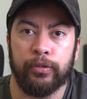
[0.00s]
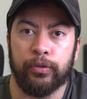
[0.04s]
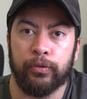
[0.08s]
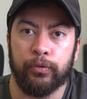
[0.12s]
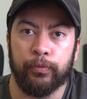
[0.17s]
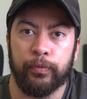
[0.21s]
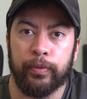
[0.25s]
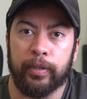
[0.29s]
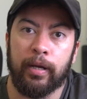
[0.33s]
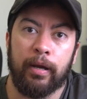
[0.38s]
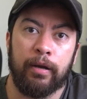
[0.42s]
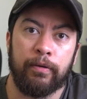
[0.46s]
to
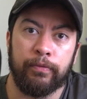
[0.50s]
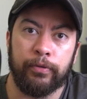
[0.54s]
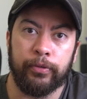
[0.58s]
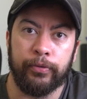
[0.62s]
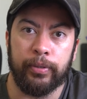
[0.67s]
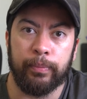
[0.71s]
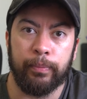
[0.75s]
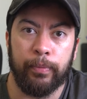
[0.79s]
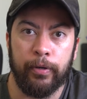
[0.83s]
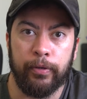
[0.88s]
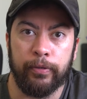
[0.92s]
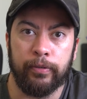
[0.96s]
recover
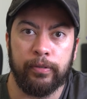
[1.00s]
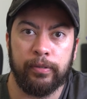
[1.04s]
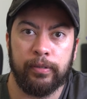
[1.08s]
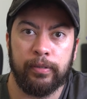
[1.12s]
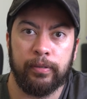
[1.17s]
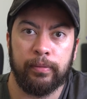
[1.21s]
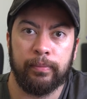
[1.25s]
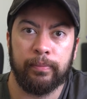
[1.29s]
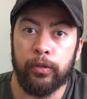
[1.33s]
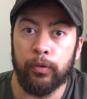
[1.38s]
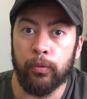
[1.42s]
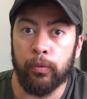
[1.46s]
in
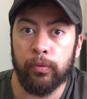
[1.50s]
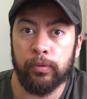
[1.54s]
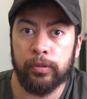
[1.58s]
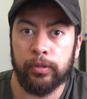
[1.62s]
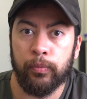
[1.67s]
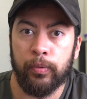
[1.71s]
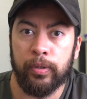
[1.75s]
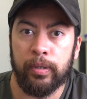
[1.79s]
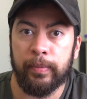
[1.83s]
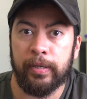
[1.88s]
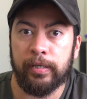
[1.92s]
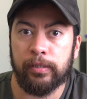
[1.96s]
post. You
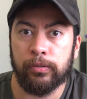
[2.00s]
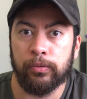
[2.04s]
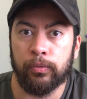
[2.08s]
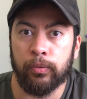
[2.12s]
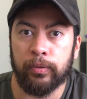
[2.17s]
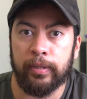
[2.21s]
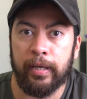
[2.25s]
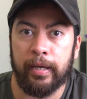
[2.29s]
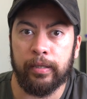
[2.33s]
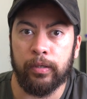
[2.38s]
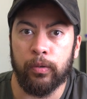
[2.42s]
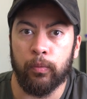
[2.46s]
also want to make
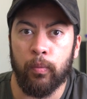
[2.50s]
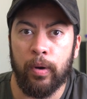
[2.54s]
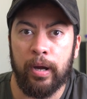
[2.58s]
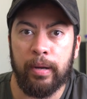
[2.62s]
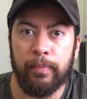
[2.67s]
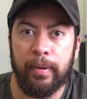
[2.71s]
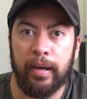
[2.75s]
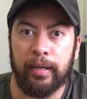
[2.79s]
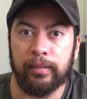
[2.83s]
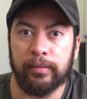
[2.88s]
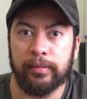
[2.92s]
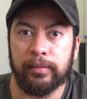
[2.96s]
sure that your
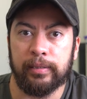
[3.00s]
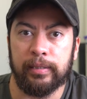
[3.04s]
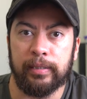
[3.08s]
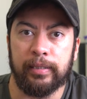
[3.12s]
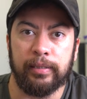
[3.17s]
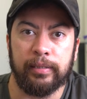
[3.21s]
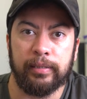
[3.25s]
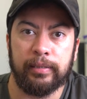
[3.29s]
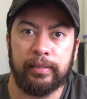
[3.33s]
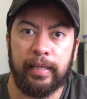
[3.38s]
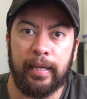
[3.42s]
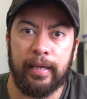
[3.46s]
white balance
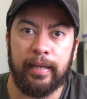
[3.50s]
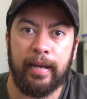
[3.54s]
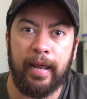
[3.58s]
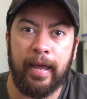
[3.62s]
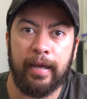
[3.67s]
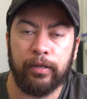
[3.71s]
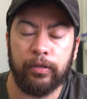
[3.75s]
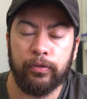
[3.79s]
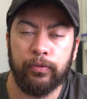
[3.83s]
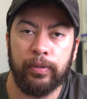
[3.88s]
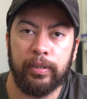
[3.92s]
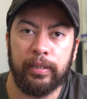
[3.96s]
is set
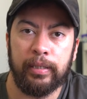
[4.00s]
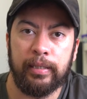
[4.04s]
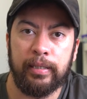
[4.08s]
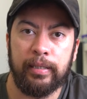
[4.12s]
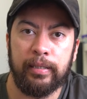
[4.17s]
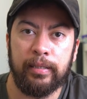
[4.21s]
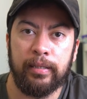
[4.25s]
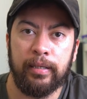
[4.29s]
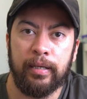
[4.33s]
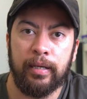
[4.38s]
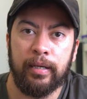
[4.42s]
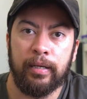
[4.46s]

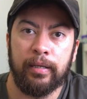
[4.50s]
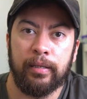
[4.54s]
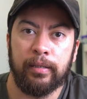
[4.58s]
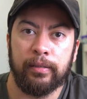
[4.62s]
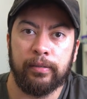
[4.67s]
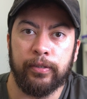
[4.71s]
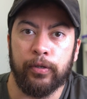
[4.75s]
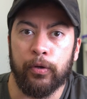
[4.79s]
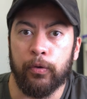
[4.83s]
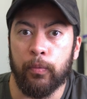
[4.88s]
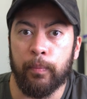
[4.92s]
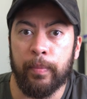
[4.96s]
accurately,
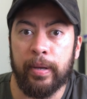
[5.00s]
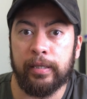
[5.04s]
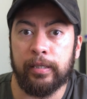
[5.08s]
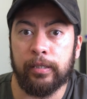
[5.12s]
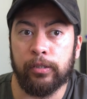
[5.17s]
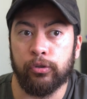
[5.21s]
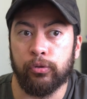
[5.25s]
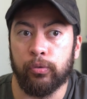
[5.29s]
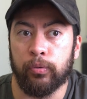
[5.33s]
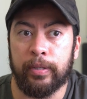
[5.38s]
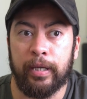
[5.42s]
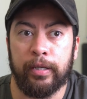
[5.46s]
so making
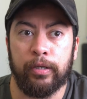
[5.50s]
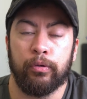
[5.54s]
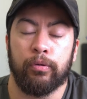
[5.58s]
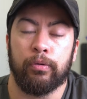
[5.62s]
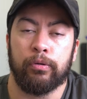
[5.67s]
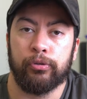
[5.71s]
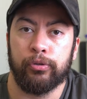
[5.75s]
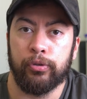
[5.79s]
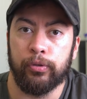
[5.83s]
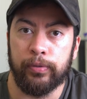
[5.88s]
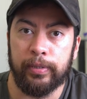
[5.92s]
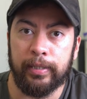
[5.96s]
sure that you're
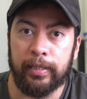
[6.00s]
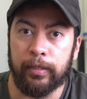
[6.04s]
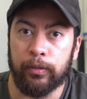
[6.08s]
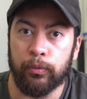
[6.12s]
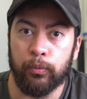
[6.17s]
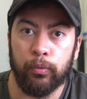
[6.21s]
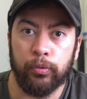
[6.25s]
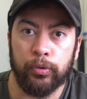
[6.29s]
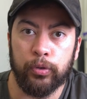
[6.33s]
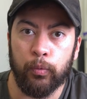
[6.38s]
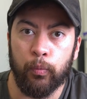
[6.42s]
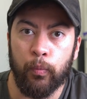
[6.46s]
not shooting in
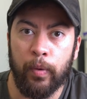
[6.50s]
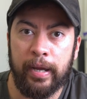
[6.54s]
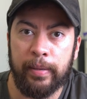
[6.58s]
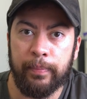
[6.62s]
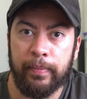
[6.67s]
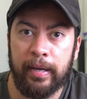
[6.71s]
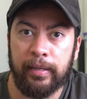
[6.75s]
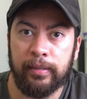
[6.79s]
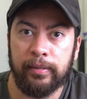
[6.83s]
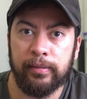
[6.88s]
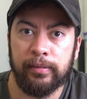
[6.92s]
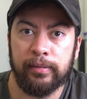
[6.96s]
auto white
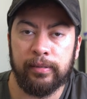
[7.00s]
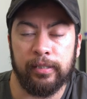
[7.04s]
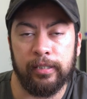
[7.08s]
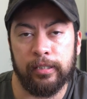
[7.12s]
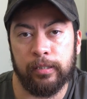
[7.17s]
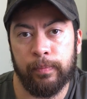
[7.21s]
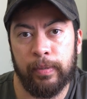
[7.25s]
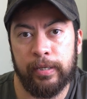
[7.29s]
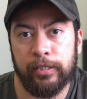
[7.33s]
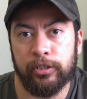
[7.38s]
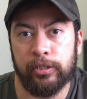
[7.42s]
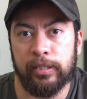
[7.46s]
balance,
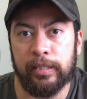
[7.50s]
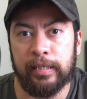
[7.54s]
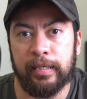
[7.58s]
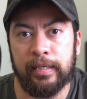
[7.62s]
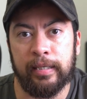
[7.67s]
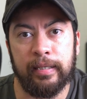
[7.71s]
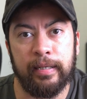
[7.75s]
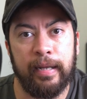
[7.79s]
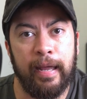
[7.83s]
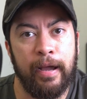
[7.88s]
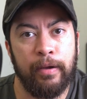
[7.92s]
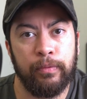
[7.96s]
especially
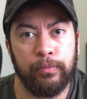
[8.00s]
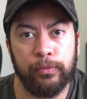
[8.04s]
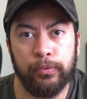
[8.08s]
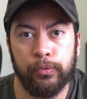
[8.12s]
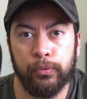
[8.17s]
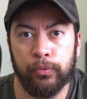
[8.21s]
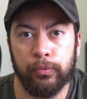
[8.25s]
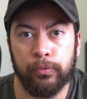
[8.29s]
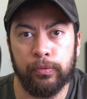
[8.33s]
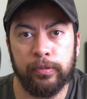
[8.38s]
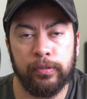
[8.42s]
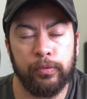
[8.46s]
in
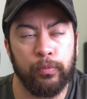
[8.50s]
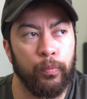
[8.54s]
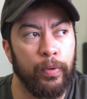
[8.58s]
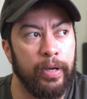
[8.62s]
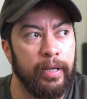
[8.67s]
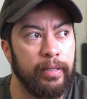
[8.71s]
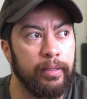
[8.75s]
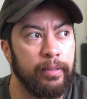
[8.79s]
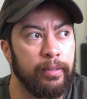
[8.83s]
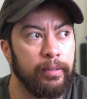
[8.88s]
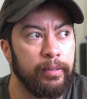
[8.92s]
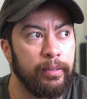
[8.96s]
outdoors
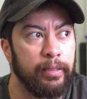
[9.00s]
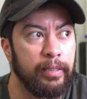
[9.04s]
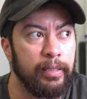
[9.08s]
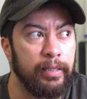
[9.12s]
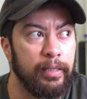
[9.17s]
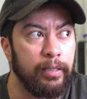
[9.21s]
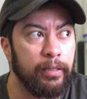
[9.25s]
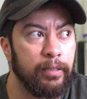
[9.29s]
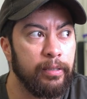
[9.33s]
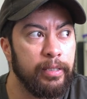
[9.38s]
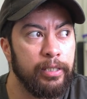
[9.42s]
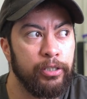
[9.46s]
when
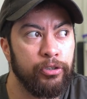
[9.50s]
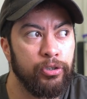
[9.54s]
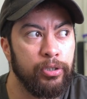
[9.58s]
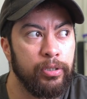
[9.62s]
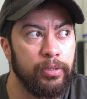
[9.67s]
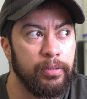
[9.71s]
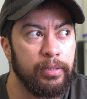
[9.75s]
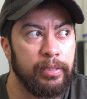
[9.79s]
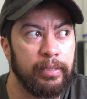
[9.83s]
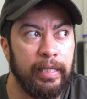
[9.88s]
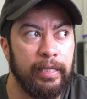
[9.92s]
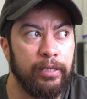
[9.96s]
the
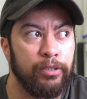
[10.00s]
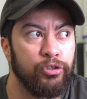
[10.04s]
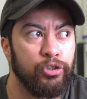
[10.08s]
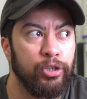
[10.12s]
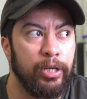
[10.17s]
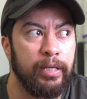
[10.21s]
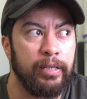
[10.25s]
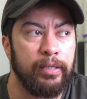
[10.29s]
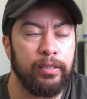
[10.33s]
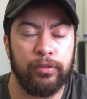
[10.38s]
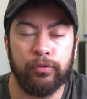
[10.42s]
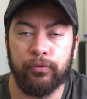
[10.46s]
conditions can
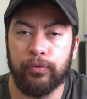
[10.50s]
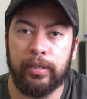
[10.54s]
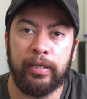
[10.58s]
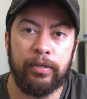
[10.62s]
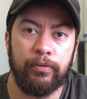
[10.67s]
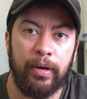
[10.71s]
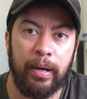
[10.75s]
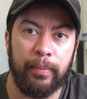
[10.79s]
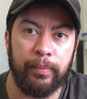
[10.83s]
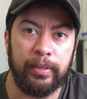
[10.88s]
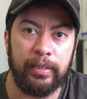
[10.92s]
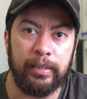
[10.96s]
change really
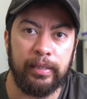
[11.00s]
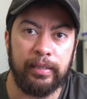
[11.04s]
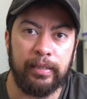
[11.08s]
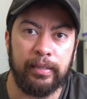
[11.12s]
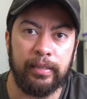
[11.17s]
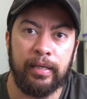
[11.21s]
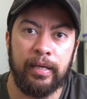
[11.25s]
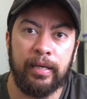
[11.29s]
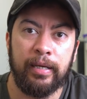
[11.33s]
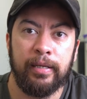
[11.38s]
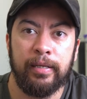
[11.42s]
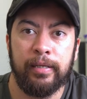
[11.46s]
rapidly.